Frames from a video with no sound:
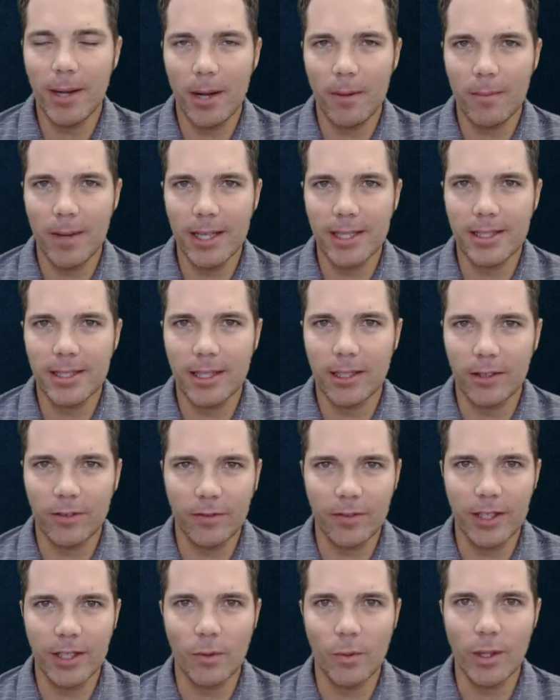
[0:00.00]
myself
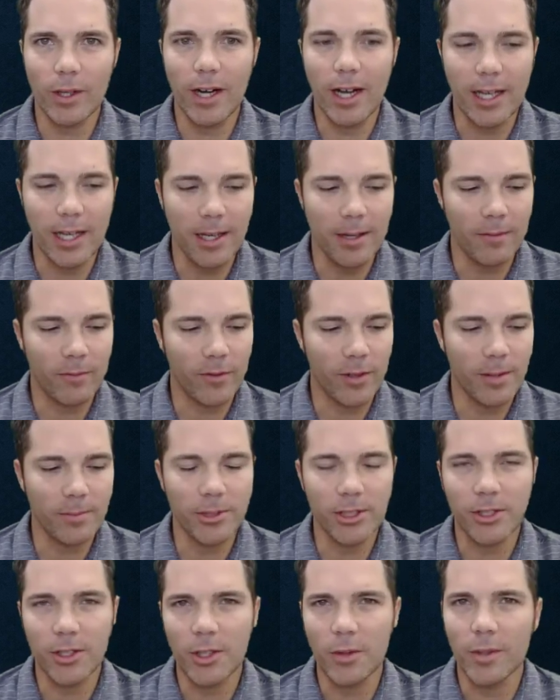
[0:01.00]
and where I come from
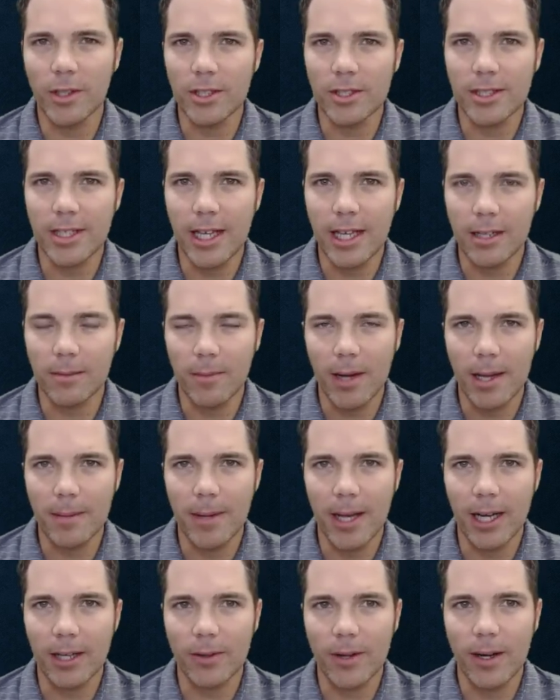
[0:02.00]
so you understand my
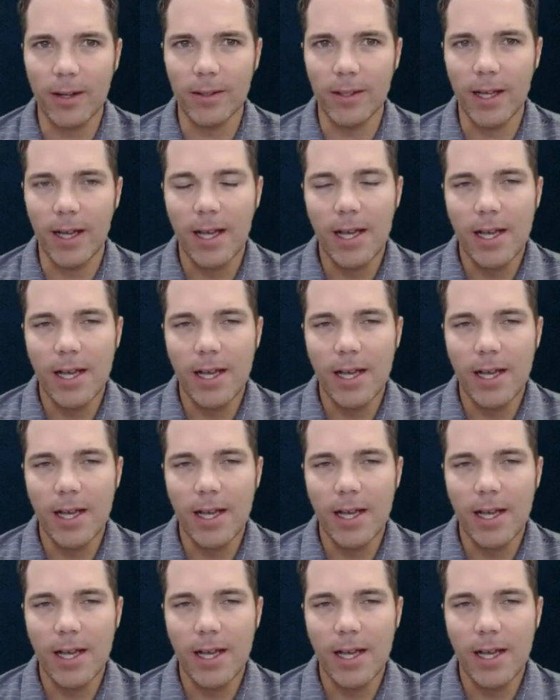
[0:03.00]
background.